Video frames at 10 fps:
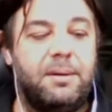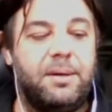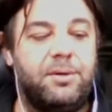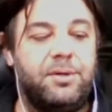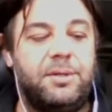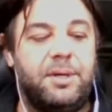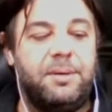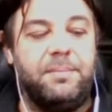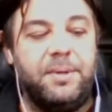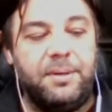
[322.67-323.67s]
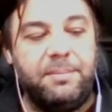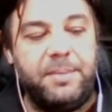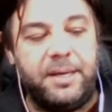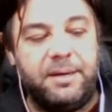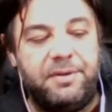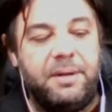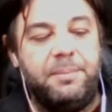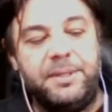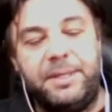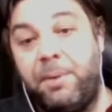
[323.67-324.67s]
could make
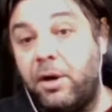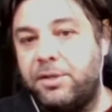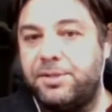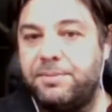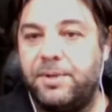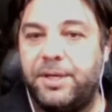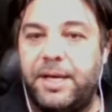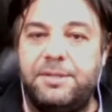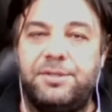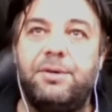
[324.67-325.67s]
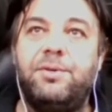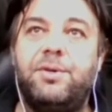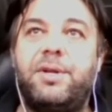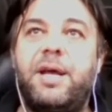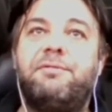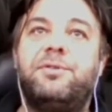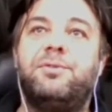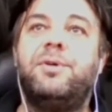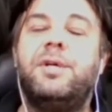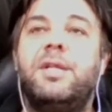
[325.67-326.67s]
available the parts. Okay, so you don't have
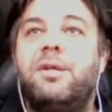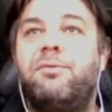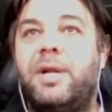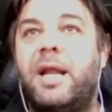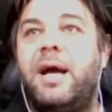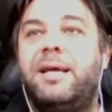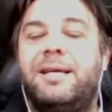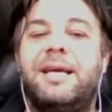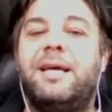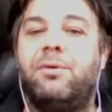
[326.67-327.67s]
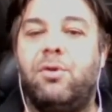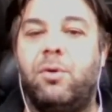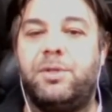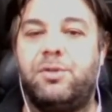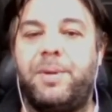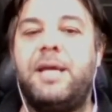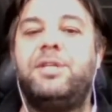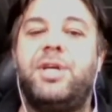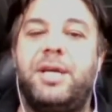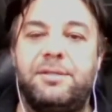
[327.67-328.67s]
to rely again on global supply
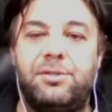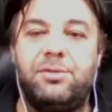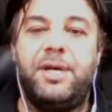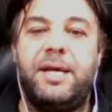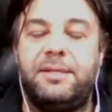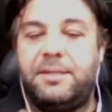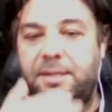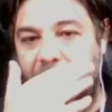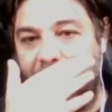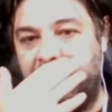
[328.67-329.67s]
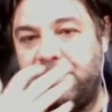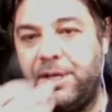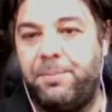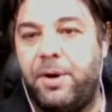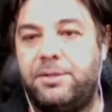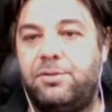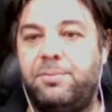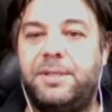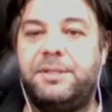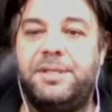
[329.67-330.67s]
chains to get parts
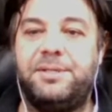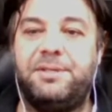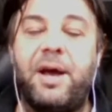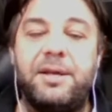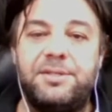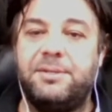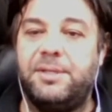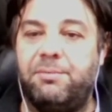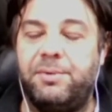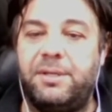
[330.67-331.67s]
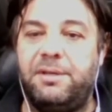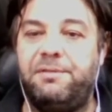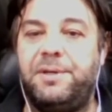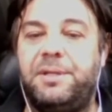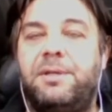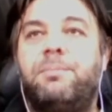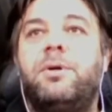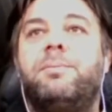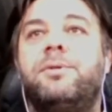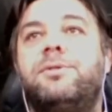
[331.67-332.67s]
to build this device. It would defeat the
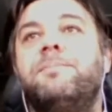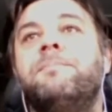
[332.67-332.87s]
purpose.